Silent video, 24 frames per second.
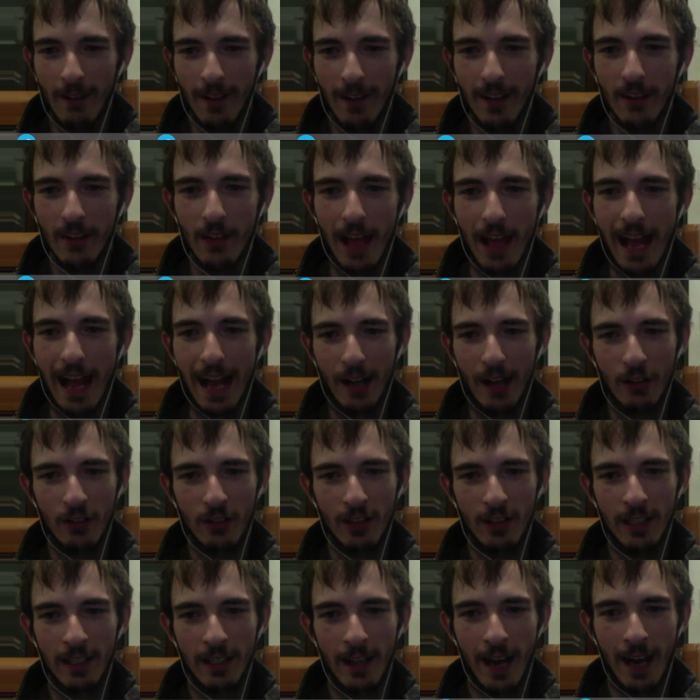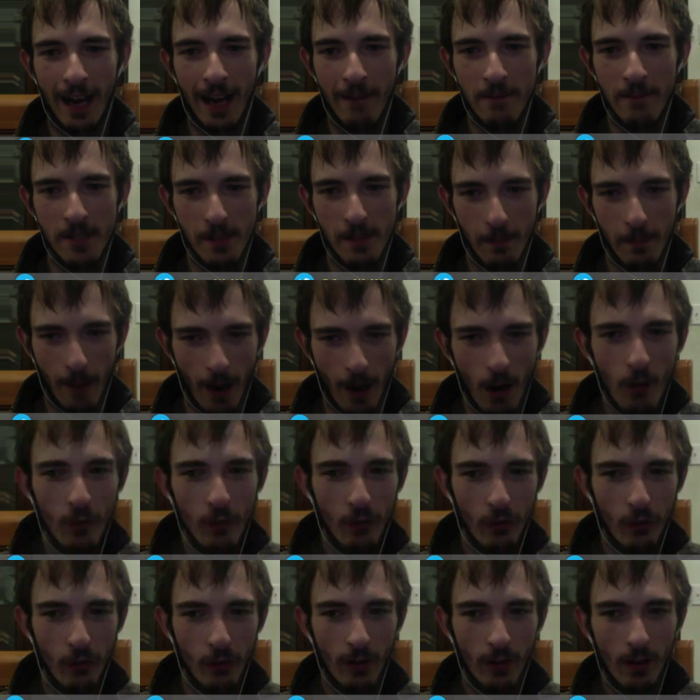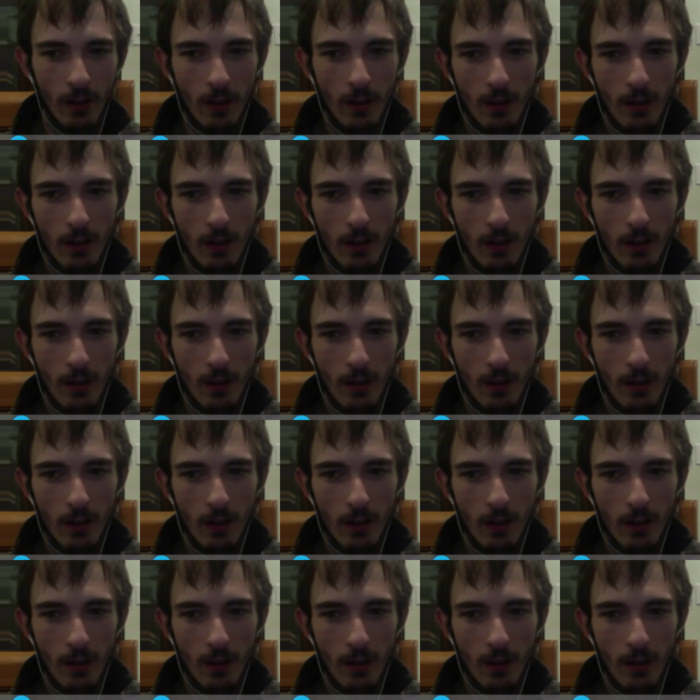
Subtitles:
is actually. I'm supposed to.